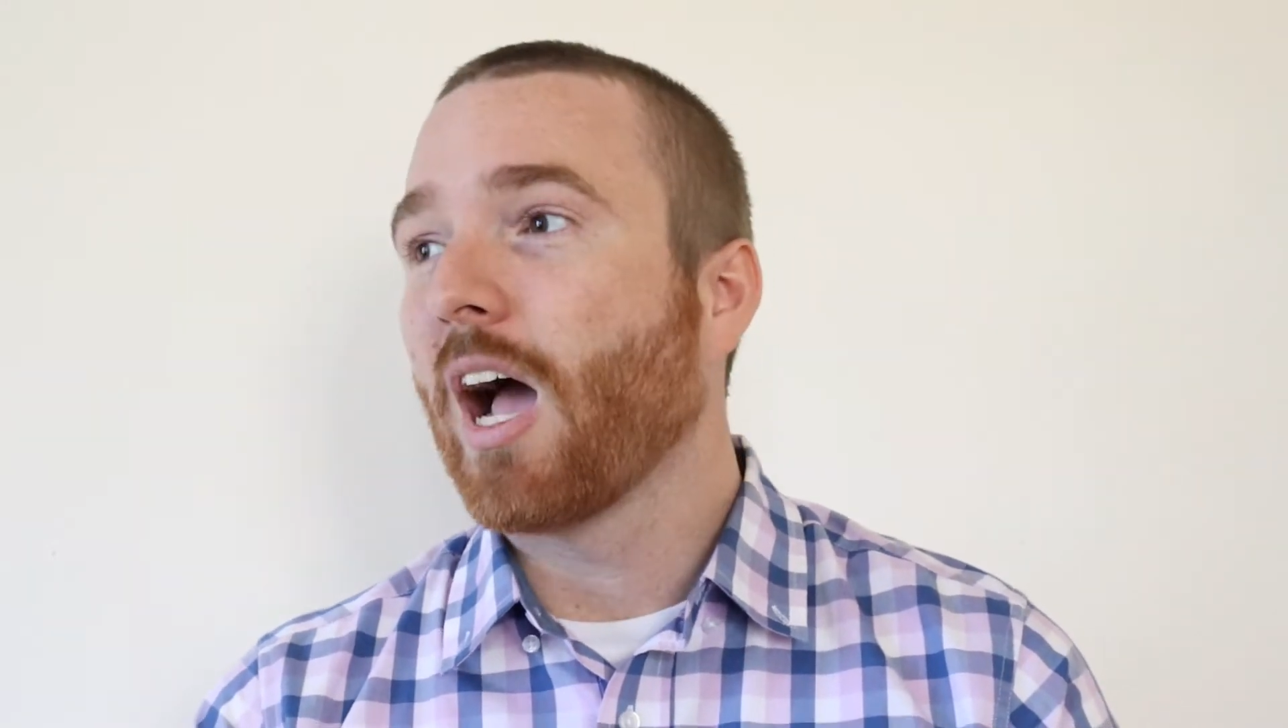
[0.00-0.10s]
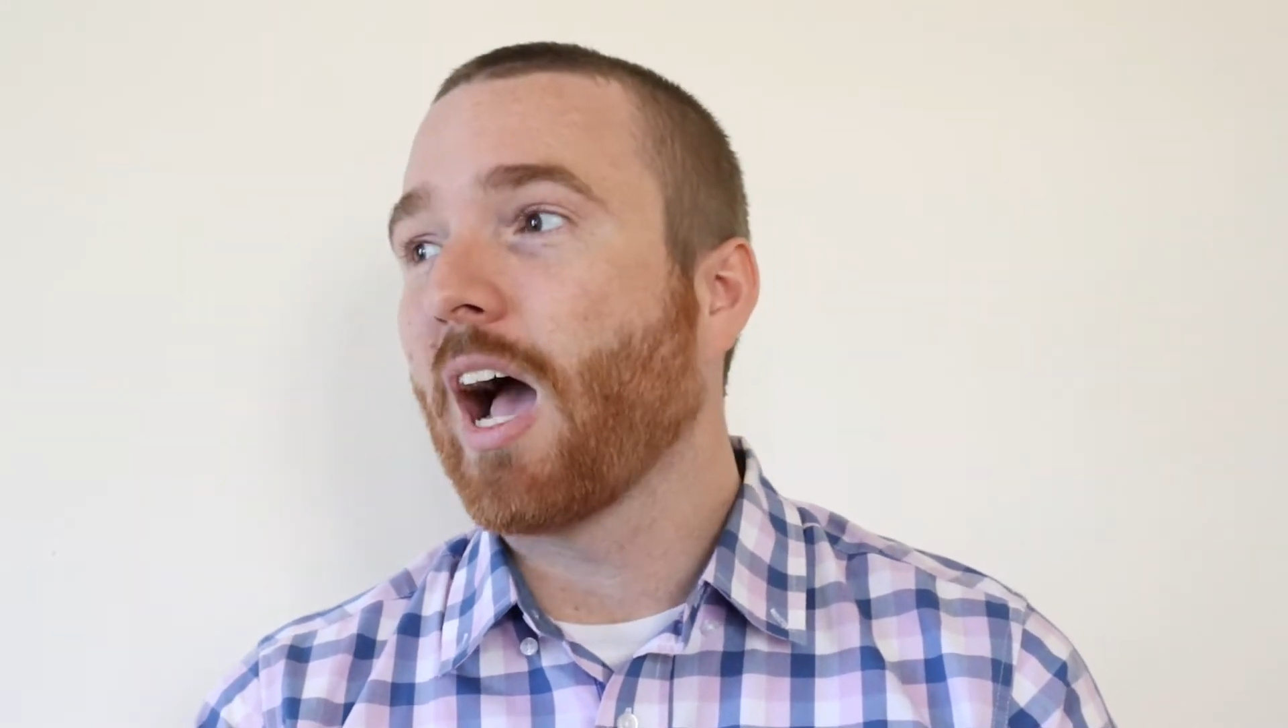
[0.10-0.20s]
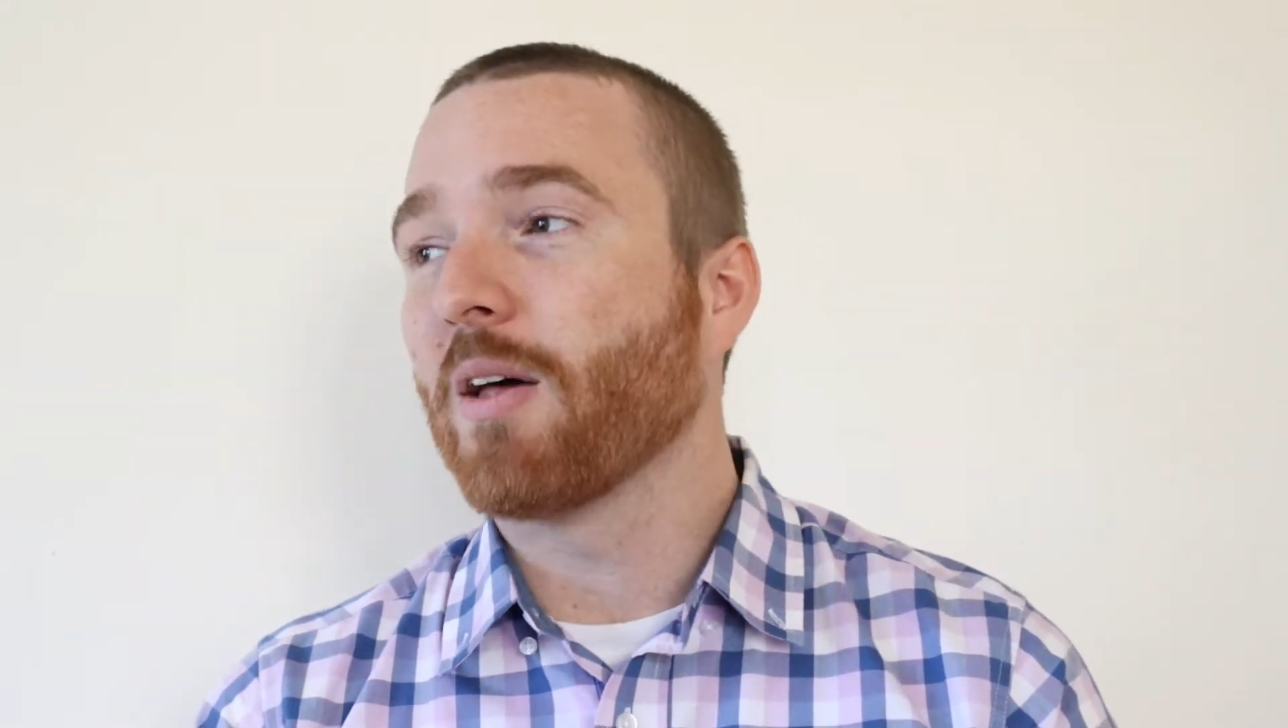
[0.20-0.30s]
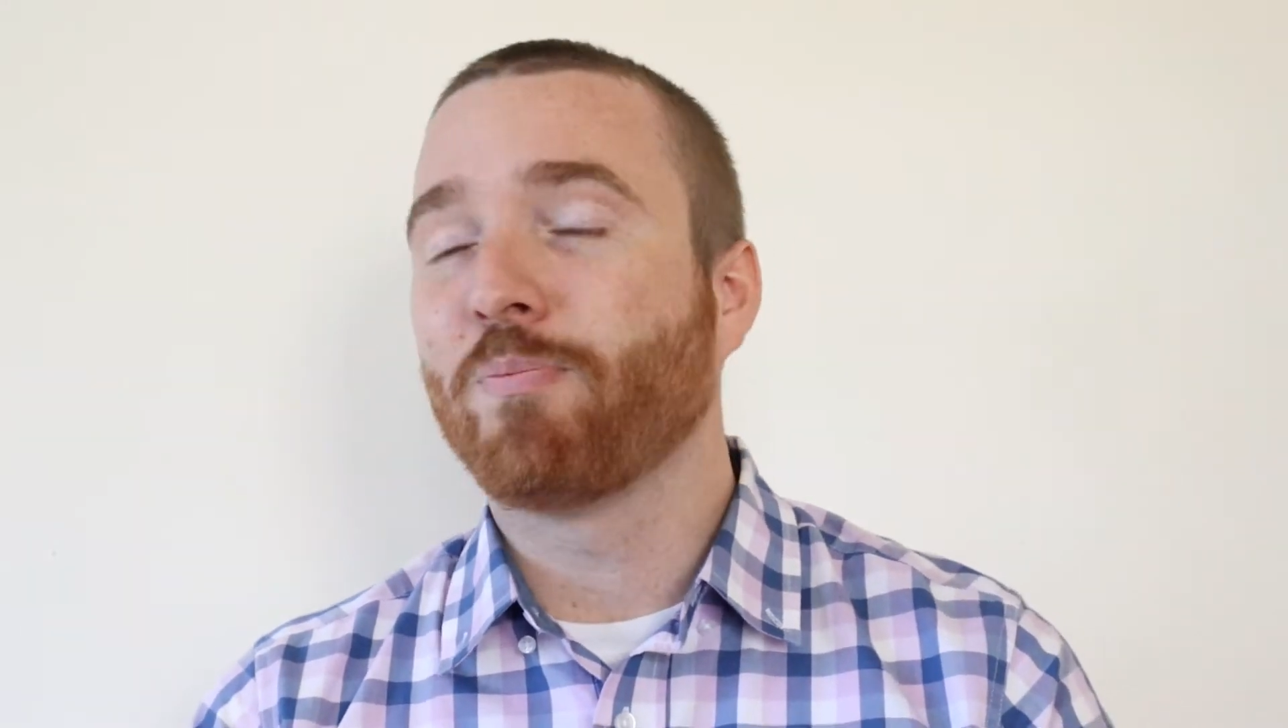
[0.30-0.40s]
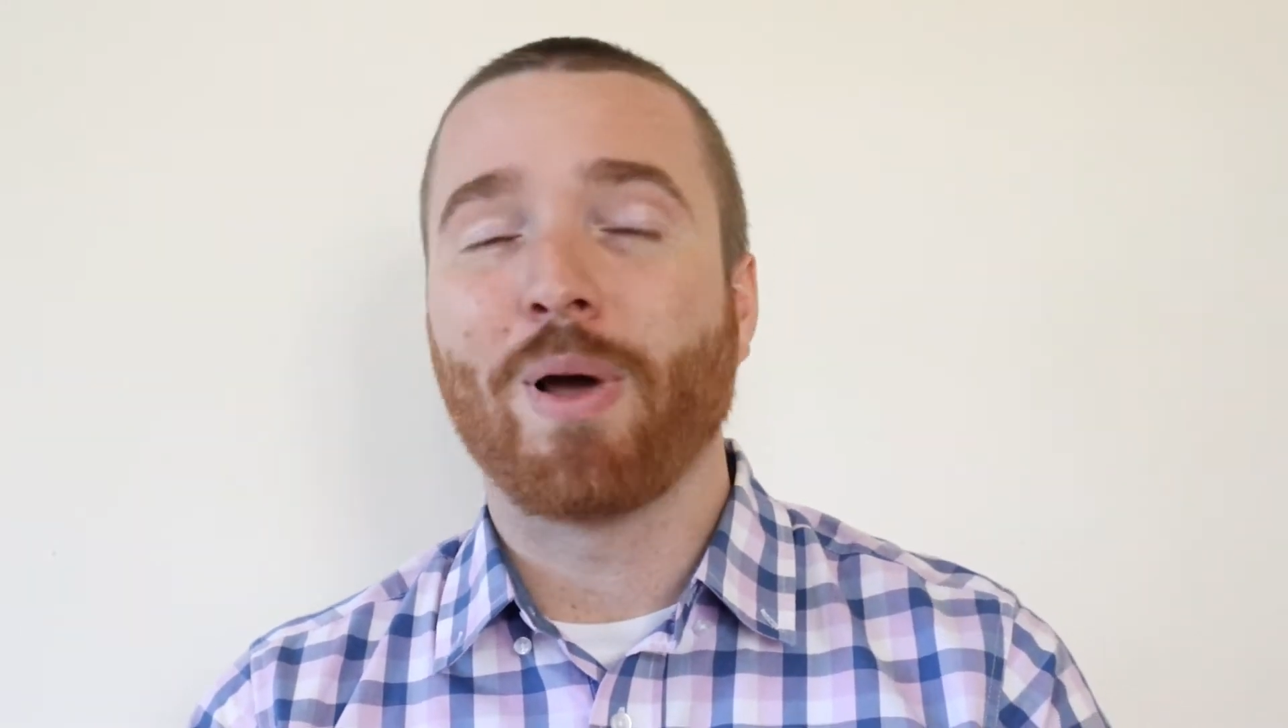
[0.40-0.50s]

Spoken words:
at